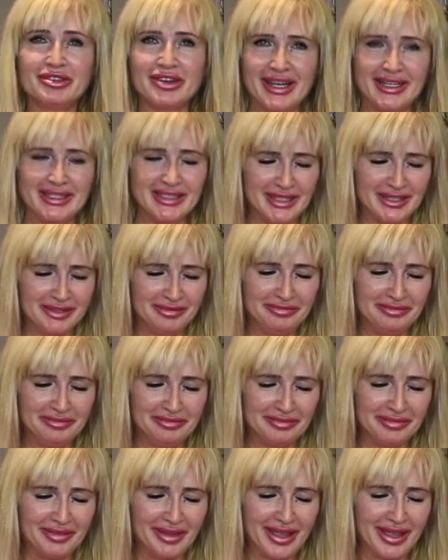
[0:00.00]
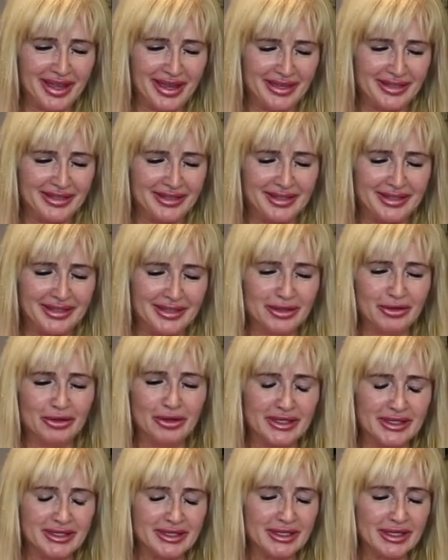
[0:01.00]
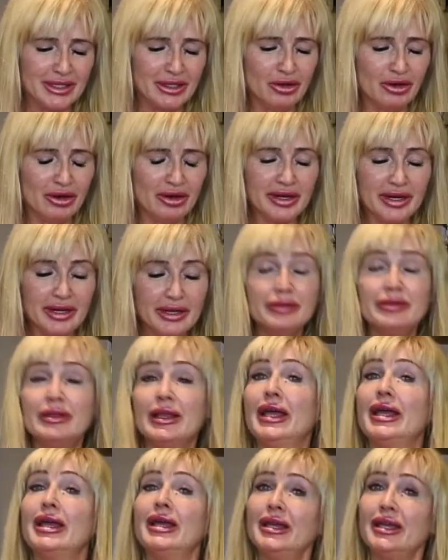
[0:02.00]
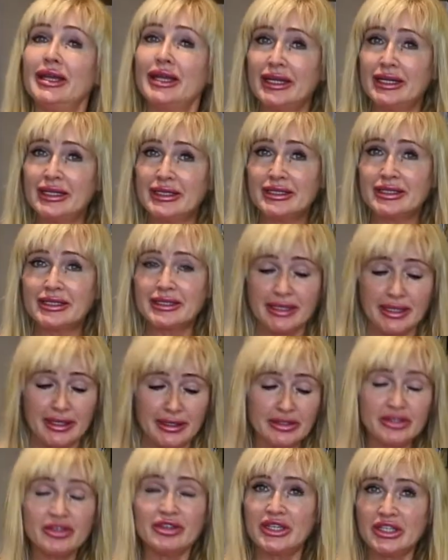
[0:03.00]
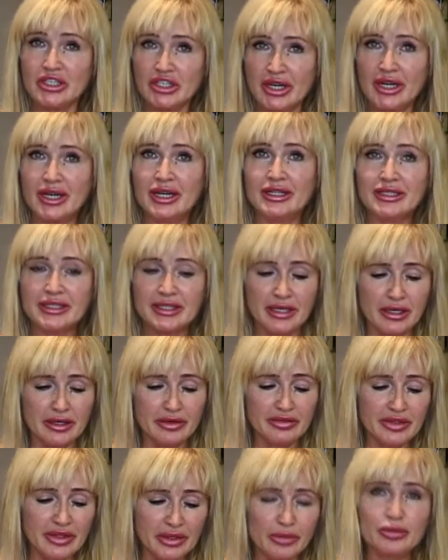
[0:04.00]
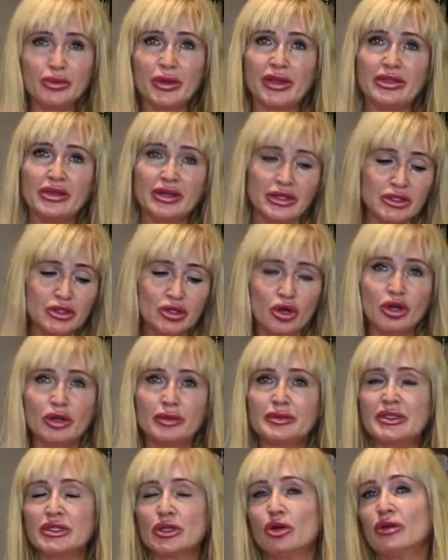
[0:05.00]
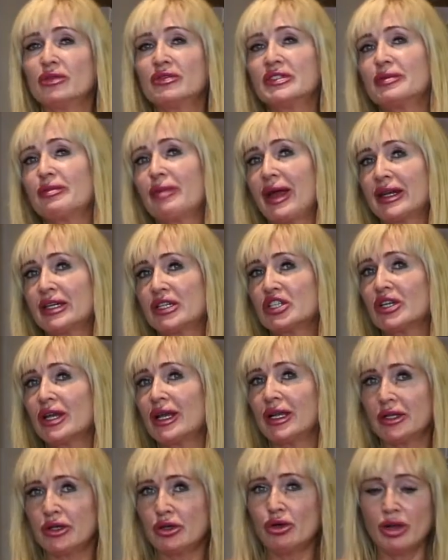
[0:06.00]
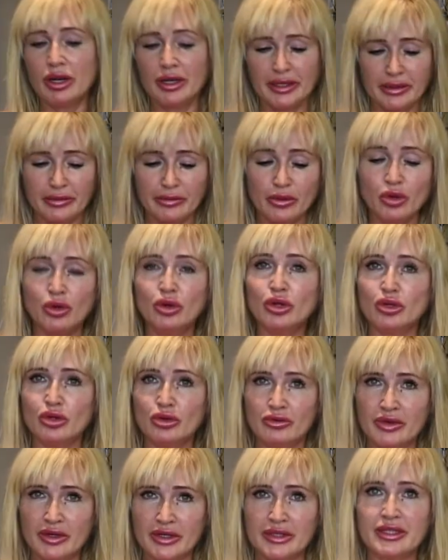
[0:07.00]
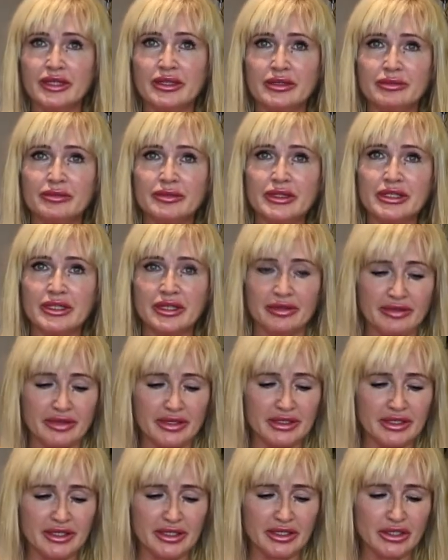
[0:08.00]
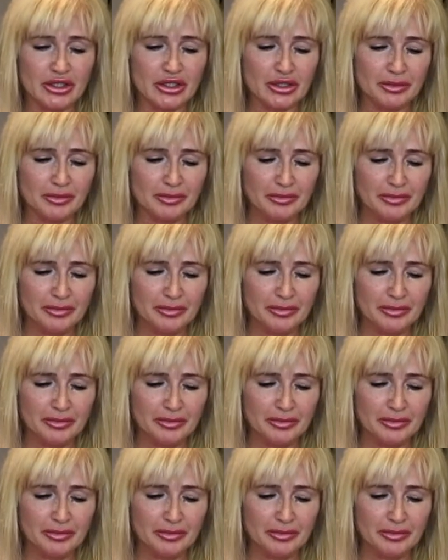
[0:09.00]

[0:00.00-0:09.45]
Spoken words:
ready and in all its glory. It is traditionally served with dollops of Spanish alioli all over the serving dish.